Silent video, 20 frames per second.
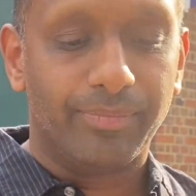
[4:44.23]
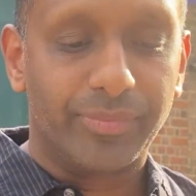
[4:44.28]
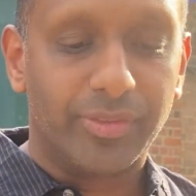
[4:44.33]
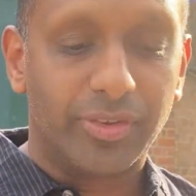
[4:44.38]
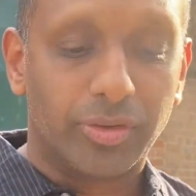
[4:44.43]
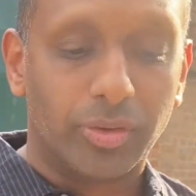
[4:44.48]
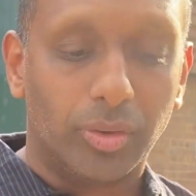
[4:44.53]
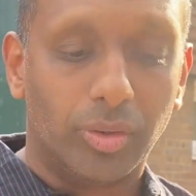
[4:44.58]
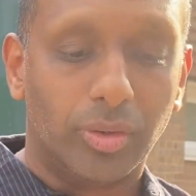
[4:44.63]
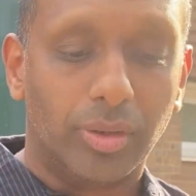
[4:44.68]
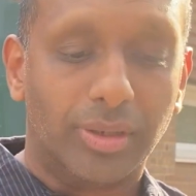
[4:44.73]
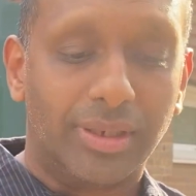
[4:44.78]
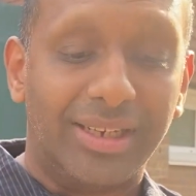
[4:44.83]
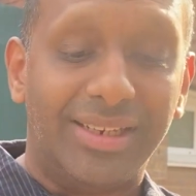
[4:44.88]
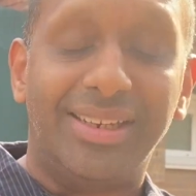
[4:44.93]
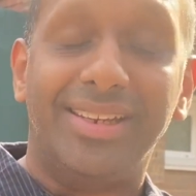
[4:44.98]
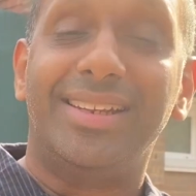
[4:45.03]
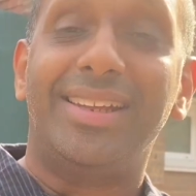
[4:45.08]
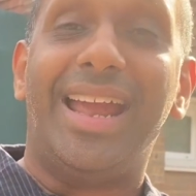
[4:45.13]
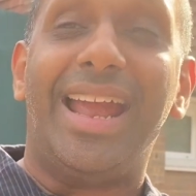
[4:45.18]
Saw
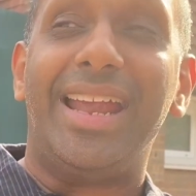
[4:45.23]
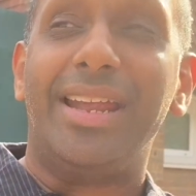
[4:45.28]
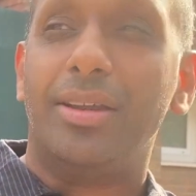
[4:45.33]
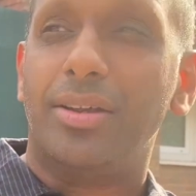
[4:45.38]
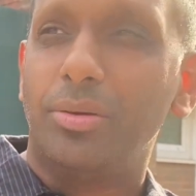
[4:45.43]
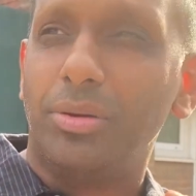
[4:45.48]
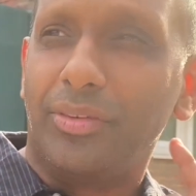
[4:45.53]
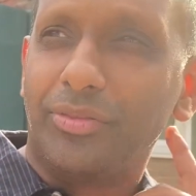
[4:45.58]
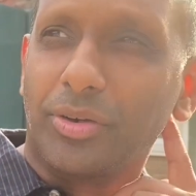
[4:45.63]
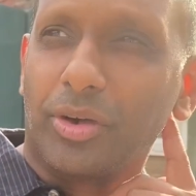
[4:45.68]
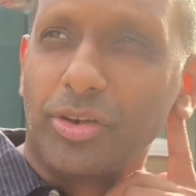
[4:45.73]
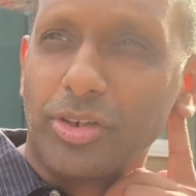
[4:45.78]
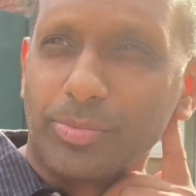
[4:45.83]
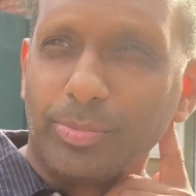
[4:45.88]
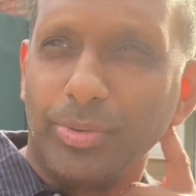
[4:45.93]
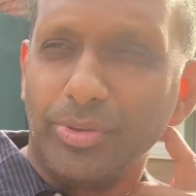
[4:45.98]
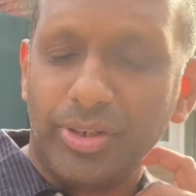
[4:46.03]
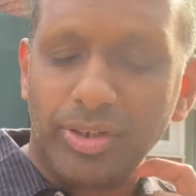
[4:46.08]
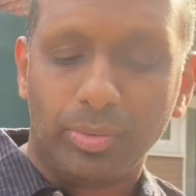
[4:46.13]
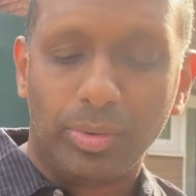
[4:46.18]
Gideon Hay, who I've
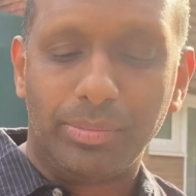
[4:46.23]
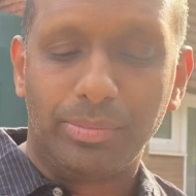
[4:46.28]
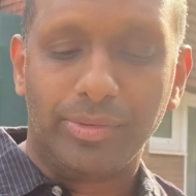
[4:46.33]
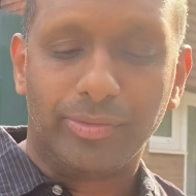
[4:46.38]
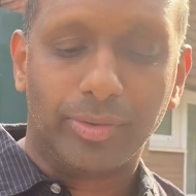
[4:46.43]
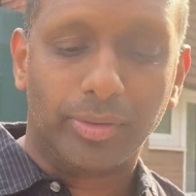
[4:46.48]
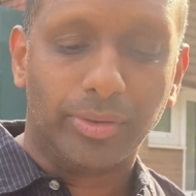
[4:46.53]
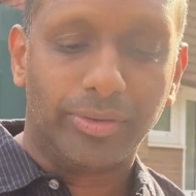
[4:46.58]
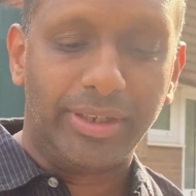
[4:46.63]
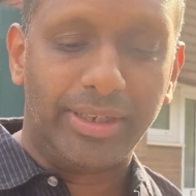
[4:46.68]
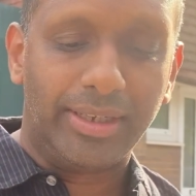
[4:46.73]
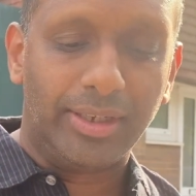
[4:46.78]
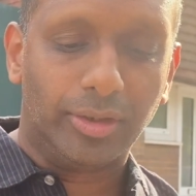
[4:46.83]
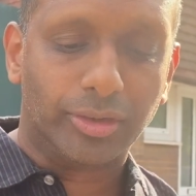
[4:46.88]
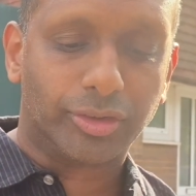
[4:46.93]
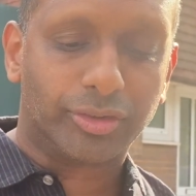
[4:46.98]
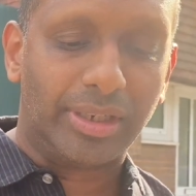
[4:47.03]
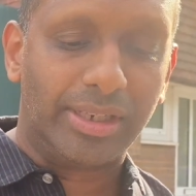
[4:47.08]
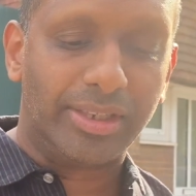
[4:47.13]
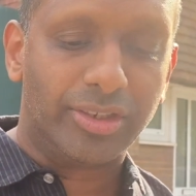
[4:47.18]
corresponded with before, the
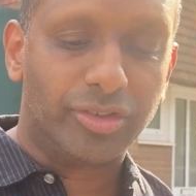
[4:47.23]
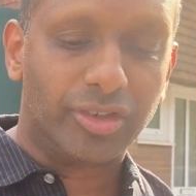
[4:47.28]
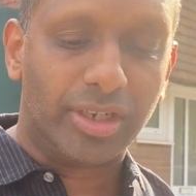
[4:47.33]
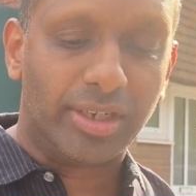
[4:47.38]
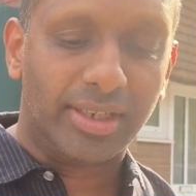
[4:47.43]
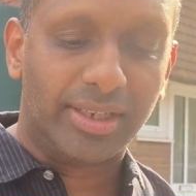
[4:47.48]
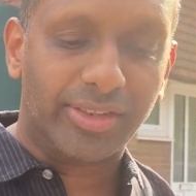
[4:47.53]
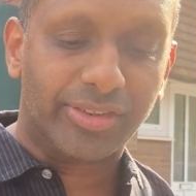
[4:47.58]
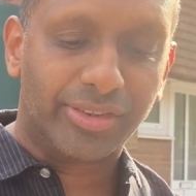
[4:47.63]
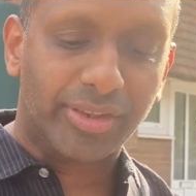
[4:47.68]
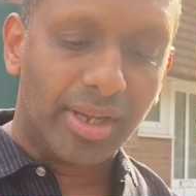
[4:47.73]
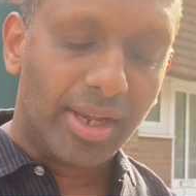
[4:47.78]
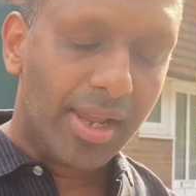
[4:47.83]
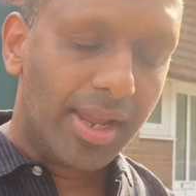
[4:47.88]
Australian journalist,